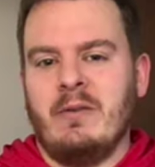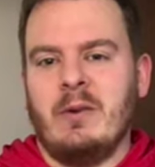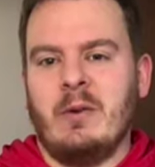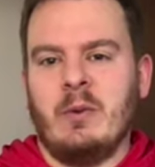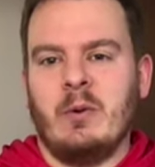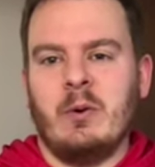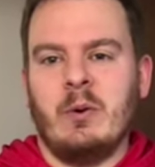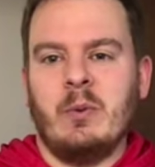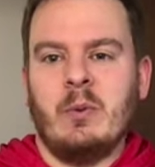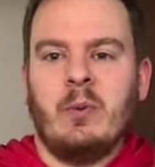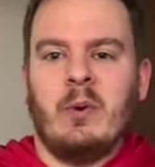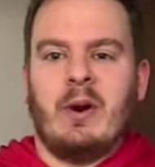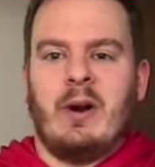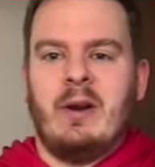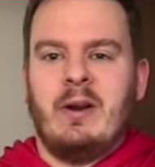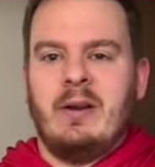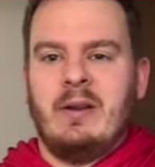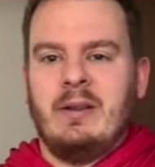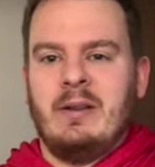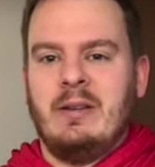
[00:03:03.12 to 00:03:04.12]
a room where
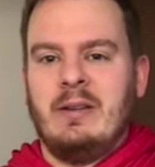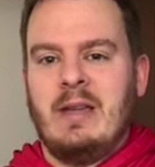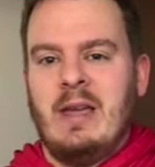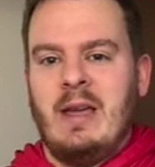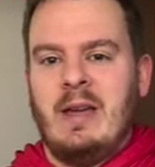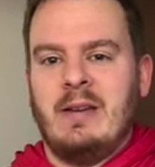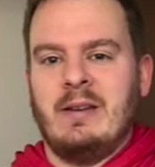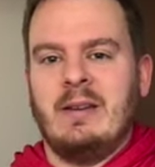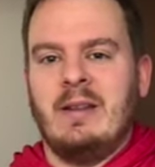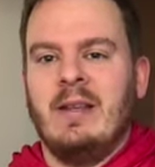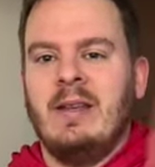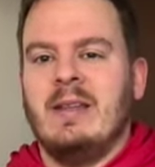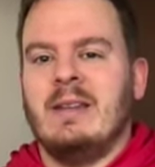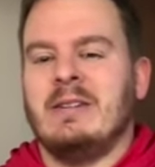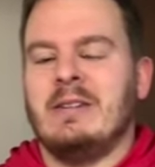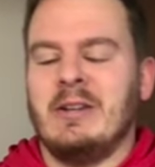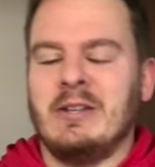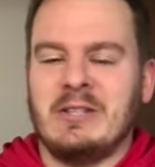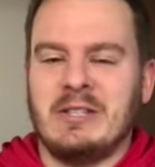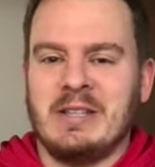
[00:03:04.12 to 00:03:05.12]
you can't
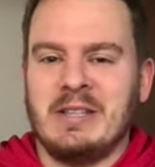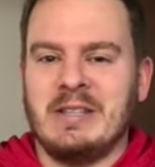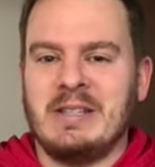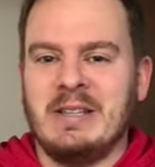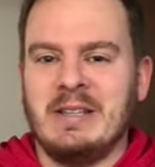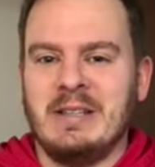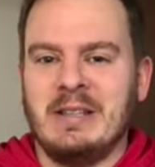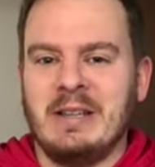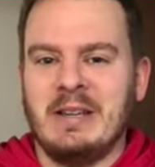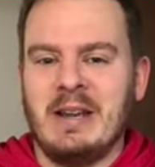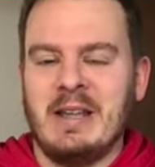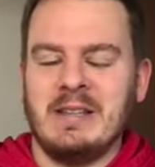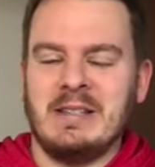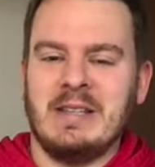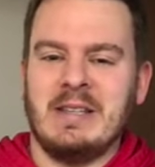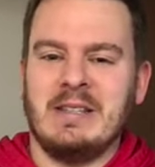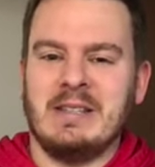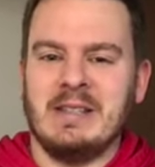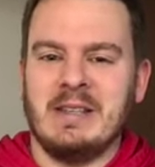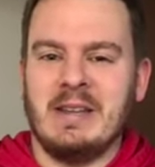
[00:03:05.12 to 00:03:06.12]
touch the ceiling as
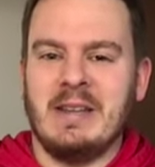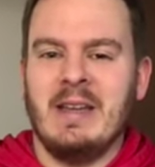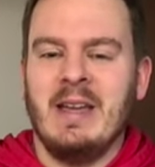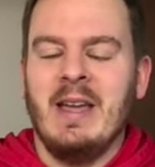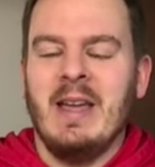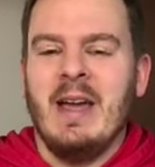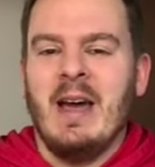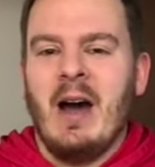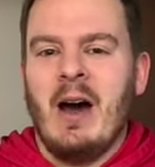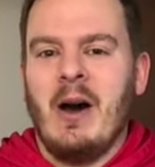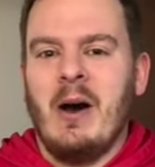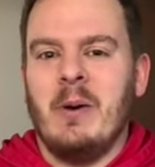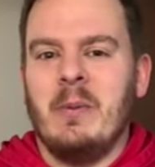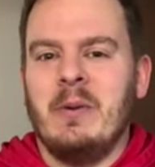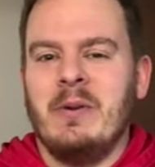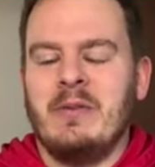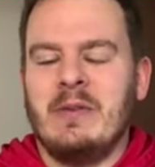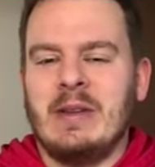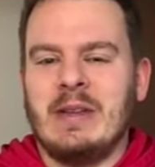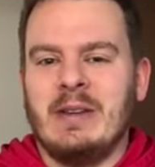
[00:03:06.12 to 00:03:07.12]
easily.
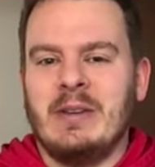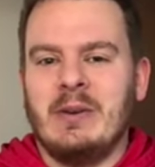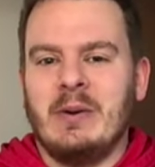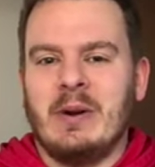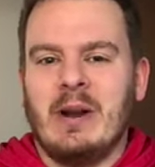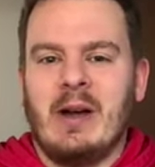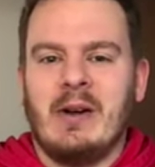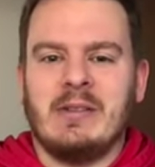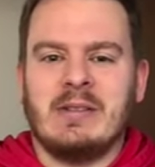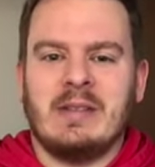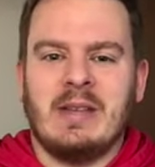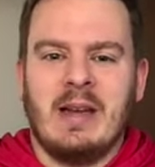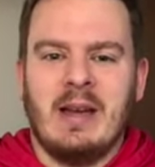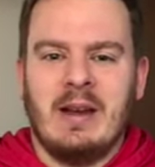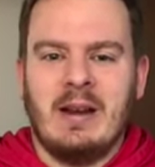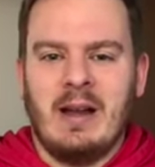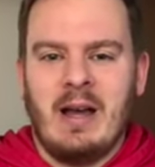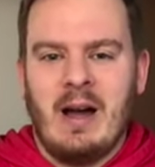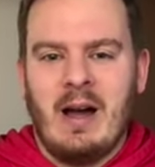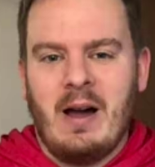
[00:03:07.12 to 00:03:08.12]
If you can do it
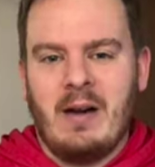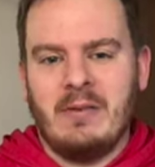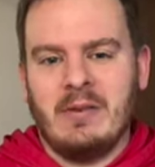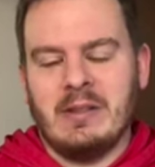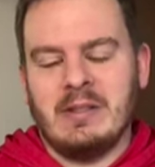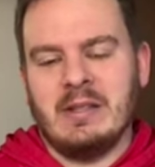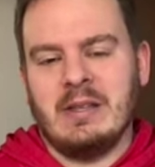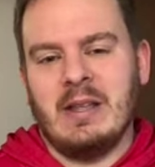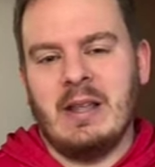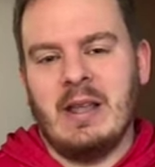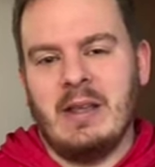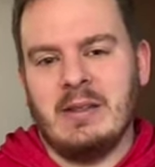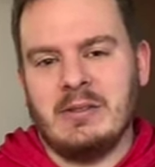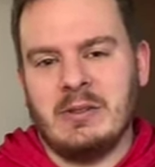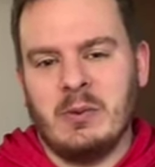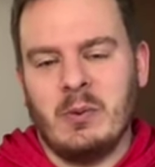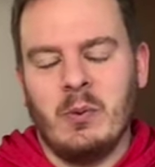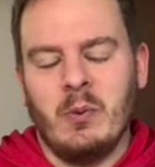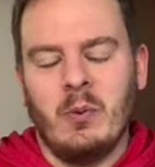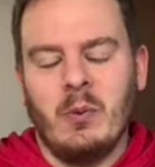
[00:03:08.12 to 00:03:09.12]
outside, obviously that's
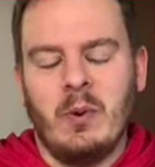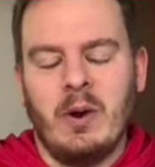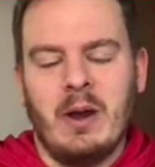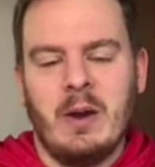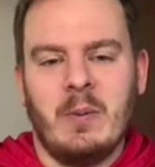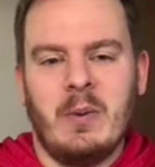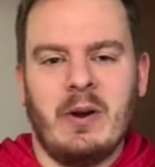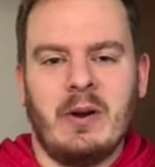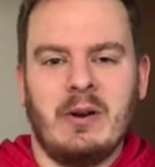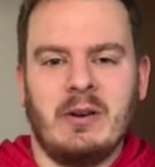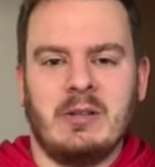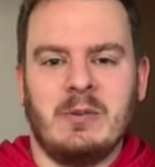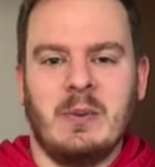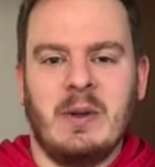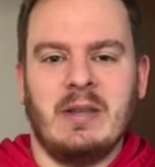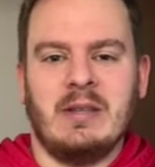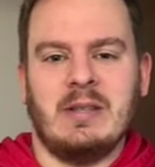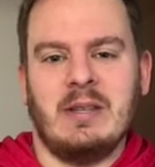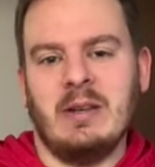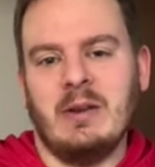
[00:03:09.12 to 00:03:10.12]
way better
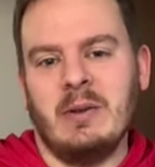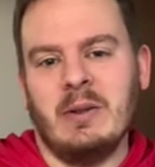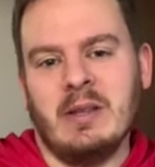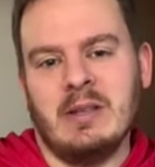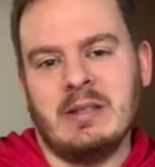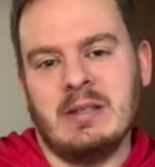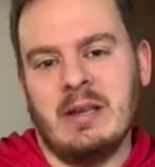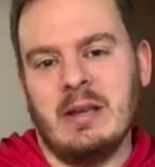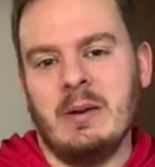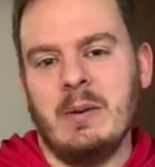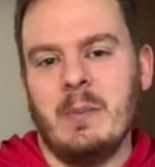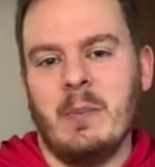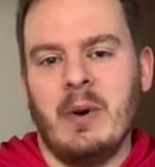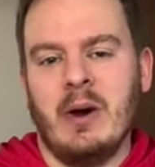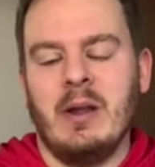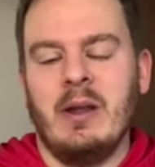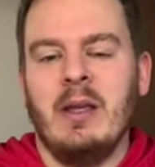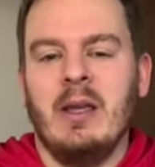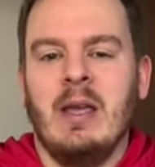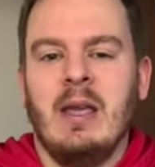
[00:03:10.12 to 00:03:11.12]
space to do this in,
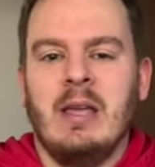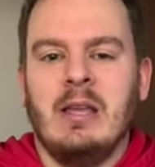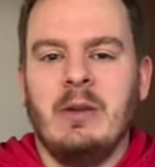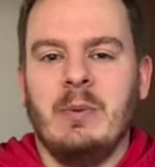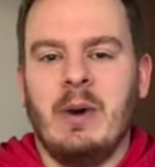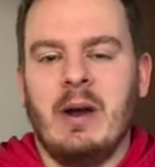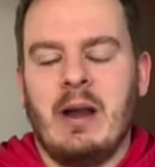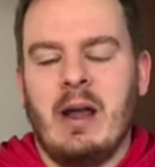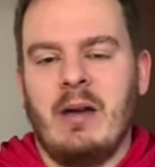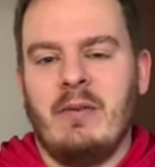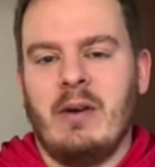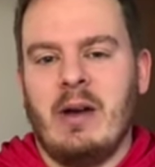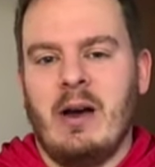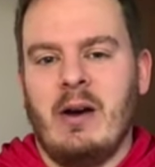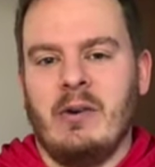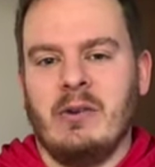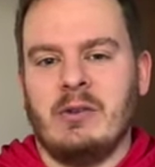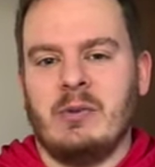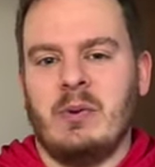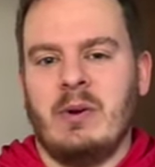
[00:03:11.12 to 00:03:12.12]
but you might have a
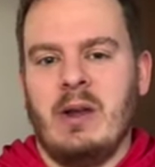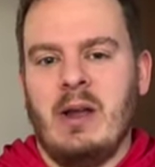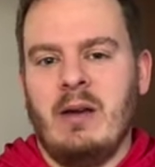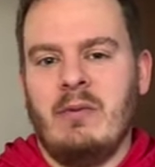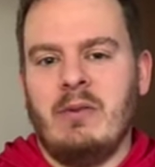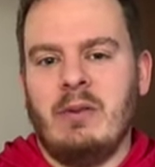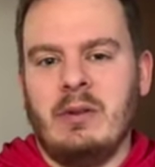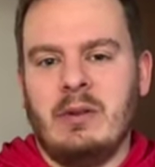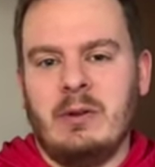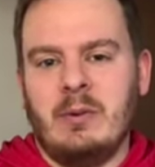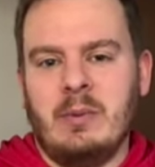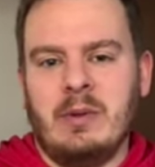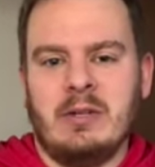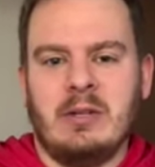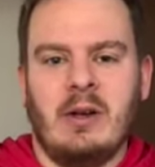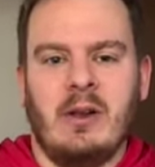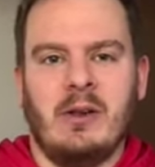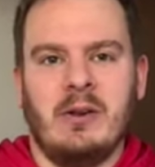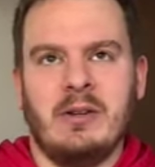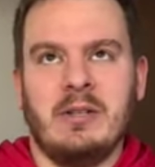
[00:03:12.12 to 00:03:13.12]
house where you have a little bit
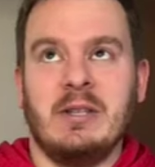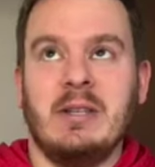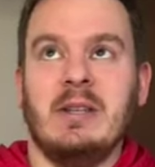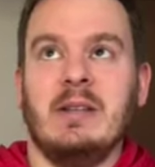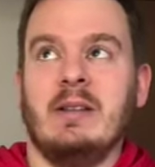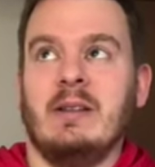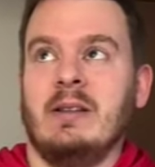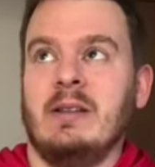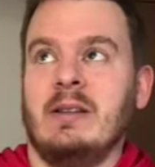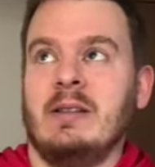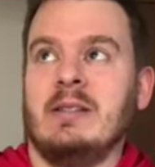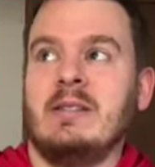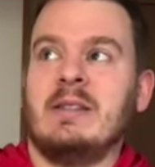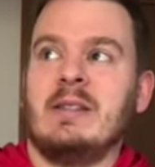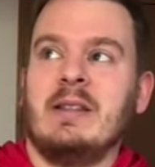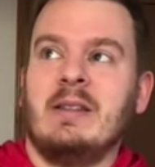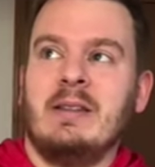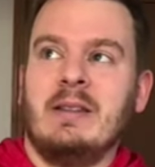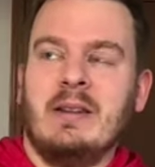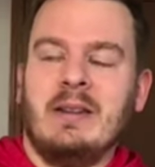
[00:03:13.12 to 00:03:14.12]
taller ceilings
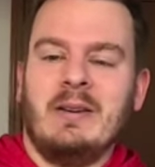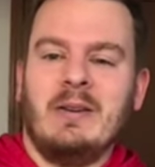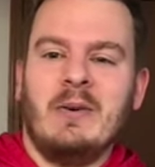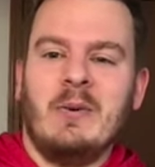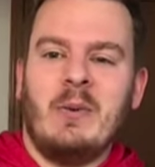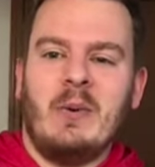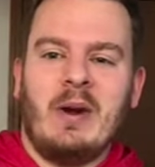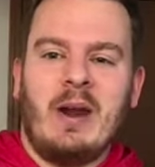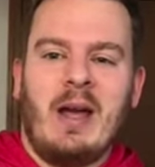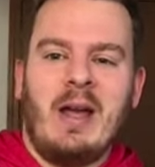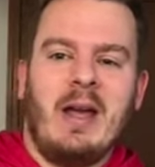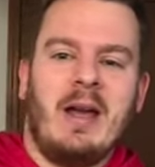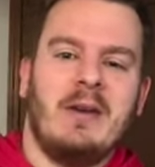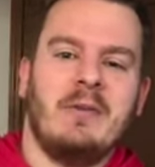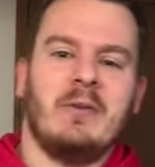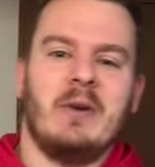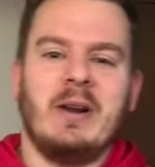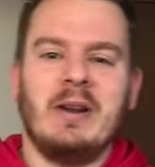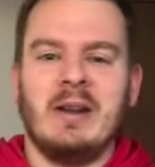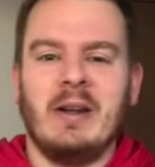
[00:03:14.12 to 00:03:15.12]
than what I have
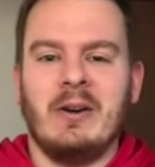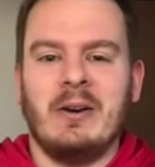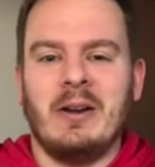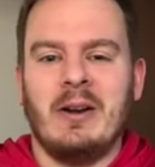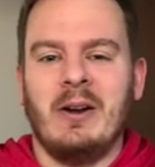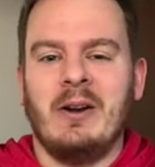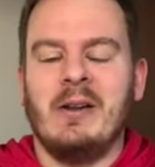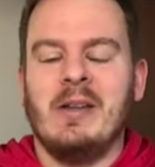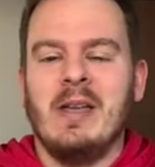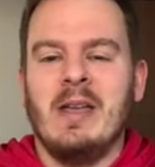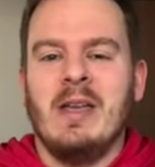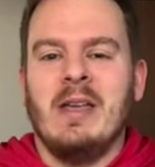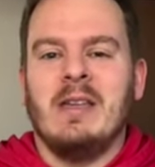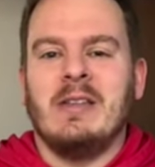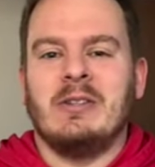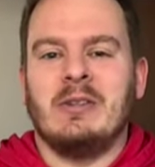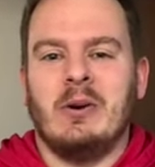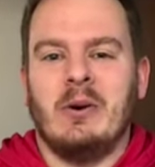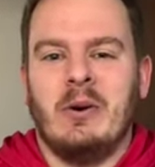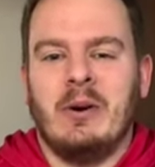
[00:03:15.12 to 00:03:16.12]
right down here.
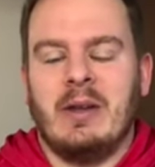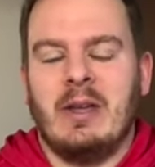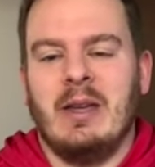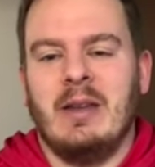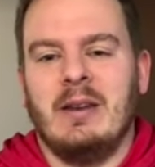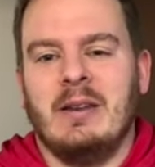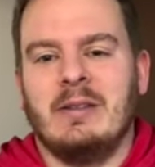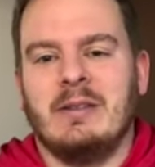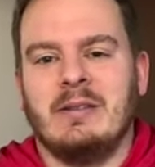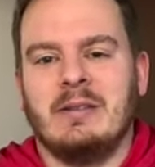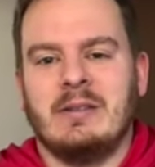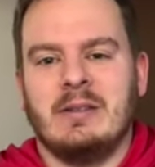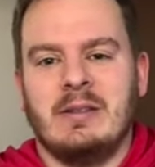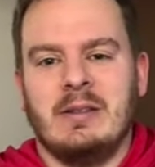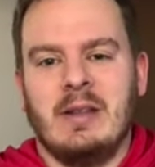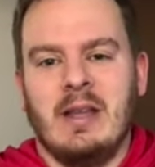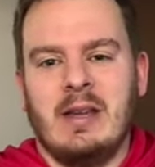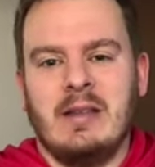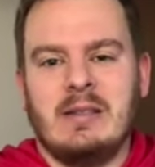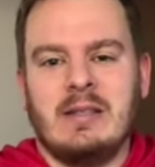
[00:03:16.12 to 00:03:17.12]
So again,
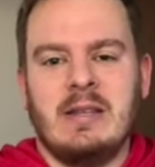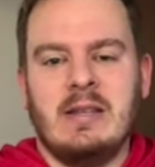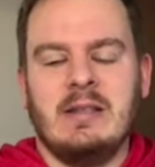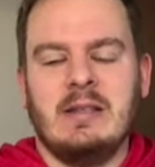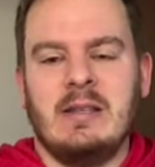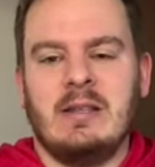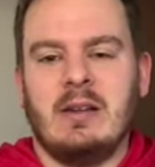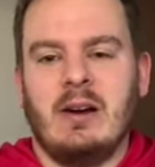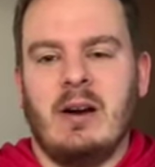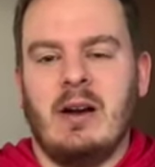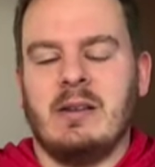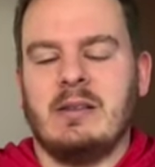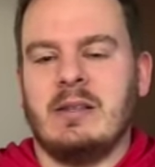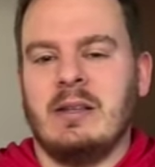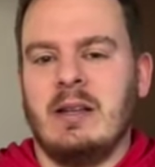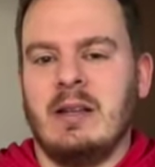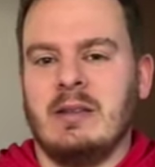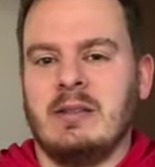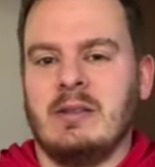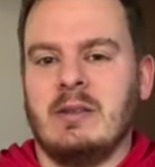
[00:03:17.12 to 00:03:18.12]
nice easy toss
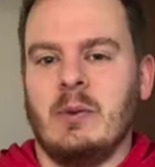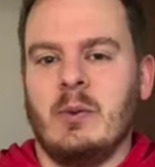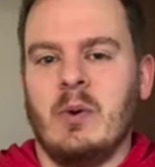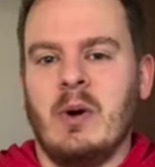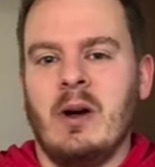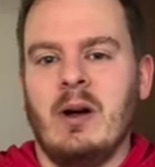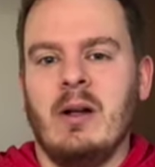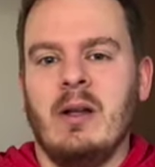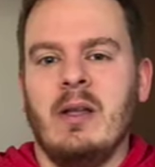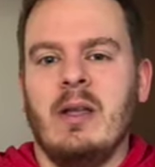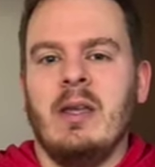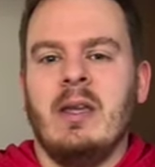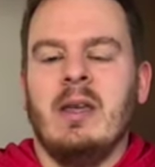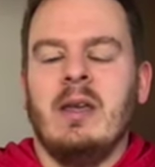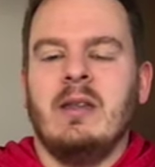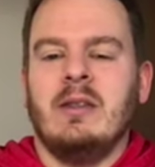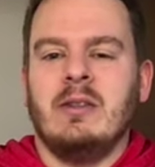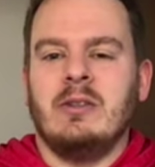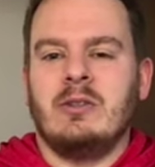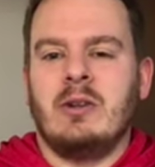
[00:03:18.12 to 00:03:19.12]
against the wall,
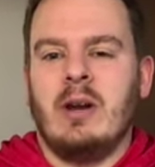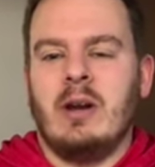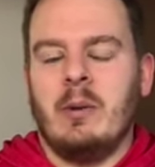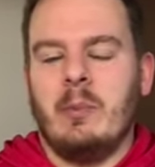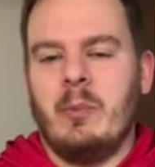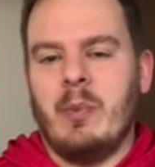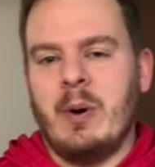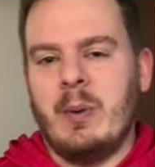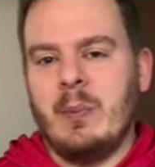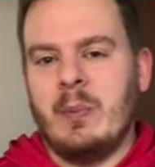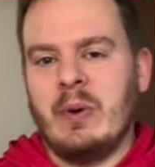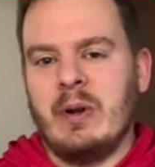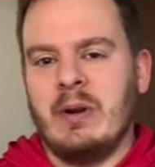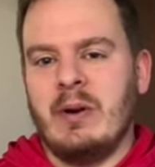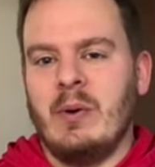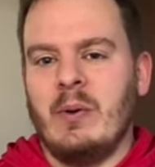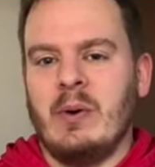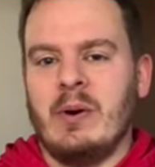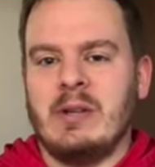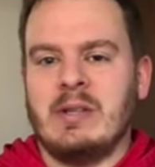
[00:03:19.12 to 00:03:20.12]
then try to bump it
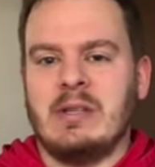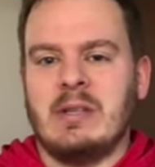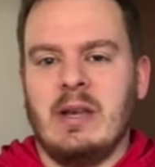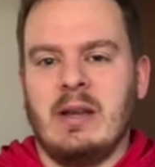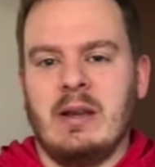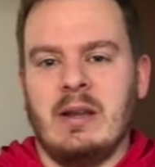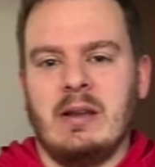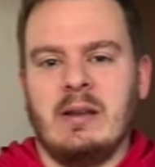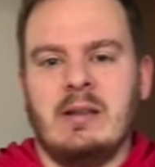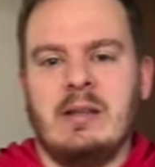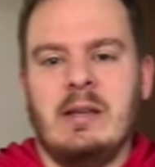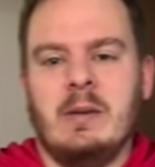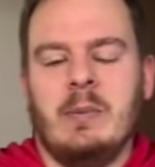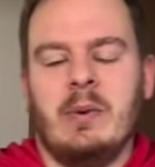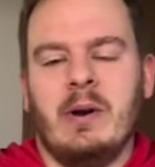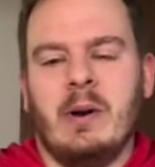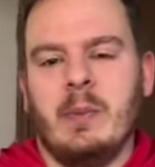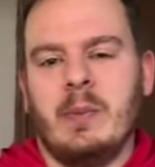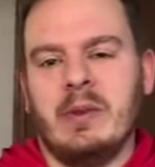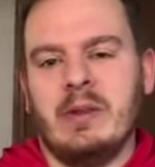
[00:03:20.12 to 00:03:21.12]
or set it, keep it
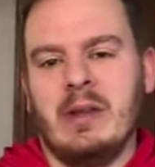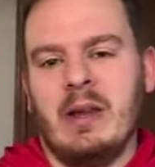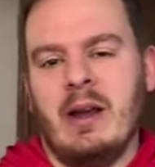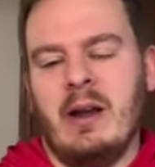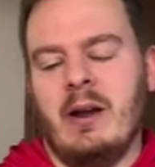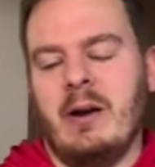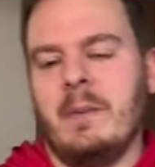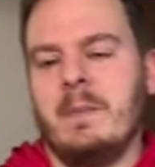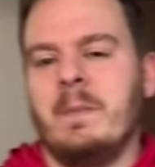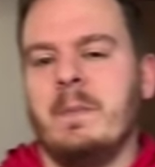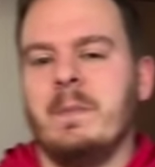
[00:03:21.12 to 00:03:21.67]
up in the air.